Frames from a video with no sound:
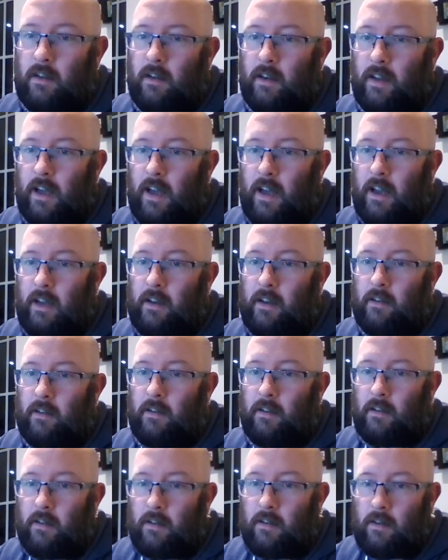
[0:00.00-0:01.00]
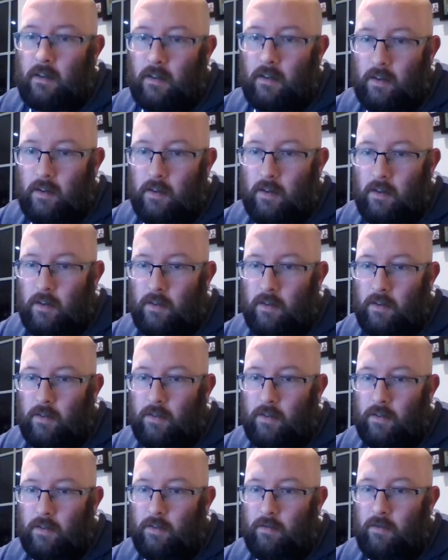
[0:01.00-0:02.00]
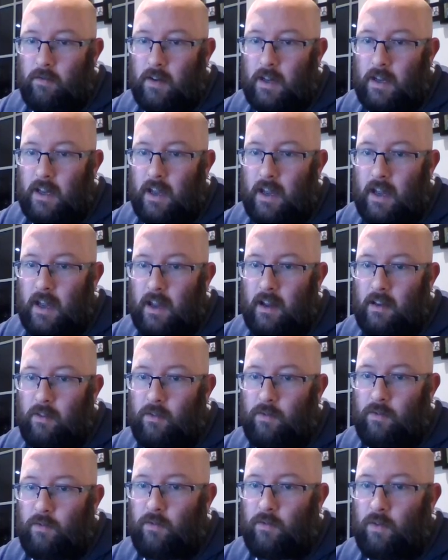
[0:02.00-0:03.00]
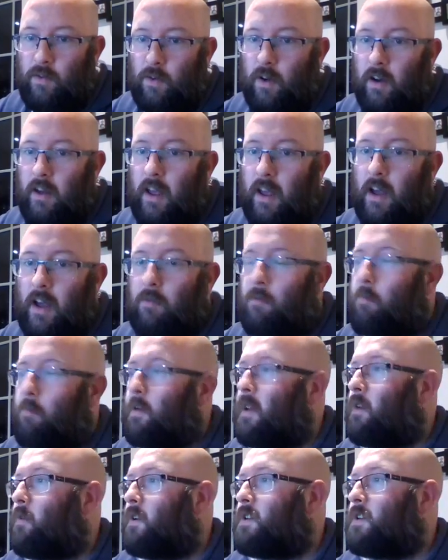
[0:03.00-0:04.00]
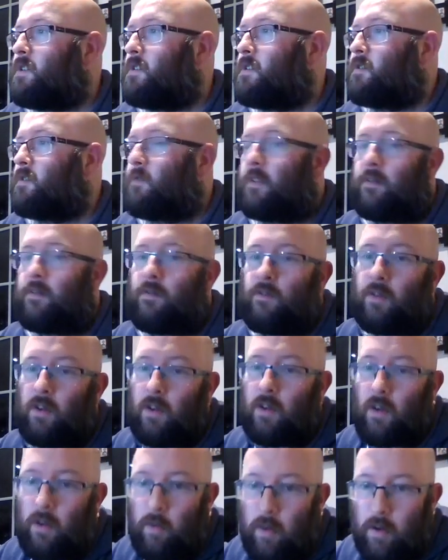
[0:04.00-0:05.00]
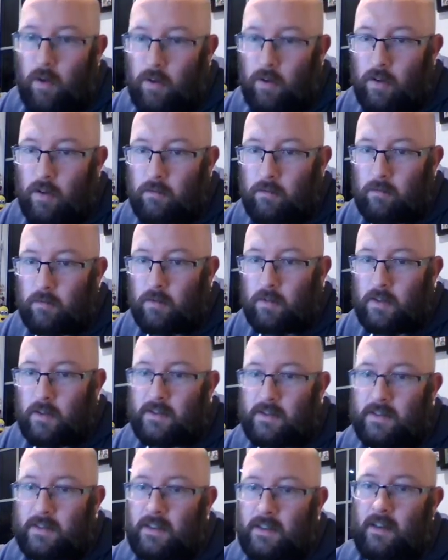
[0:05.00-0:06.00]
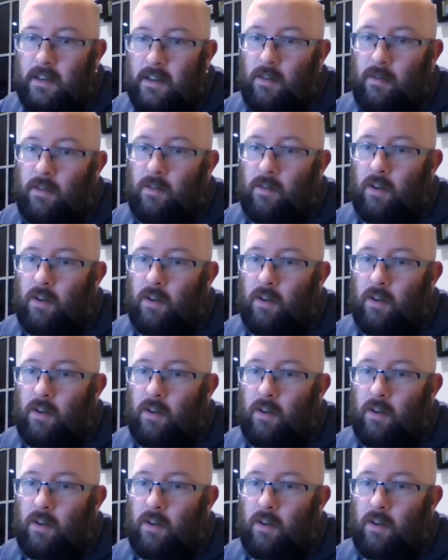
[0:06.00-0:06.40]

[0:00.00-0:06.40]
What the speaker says: Okay, 3 and 4. Okay, I'll repeat questions 3 and 4. Welcome, Christina.